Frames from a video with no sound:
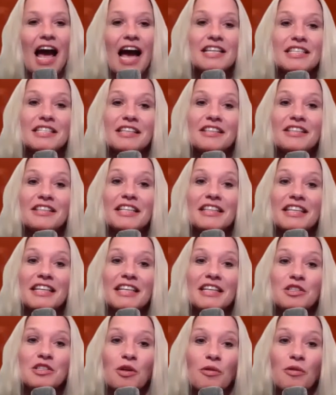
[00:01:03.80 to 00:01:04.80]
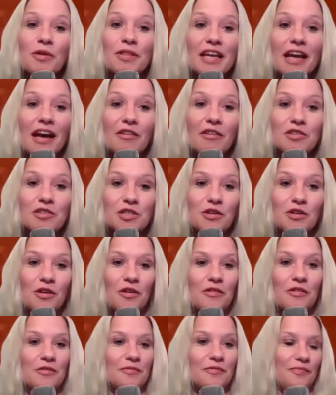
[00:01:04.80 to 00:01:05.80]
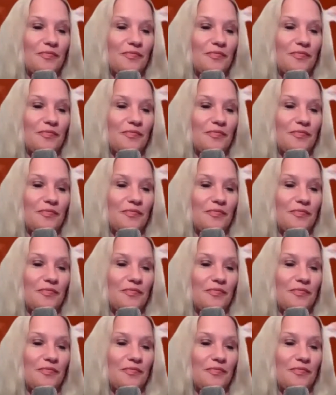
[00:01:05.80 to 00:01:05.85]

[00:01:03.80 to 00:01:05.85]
Just still need the intro and the outro.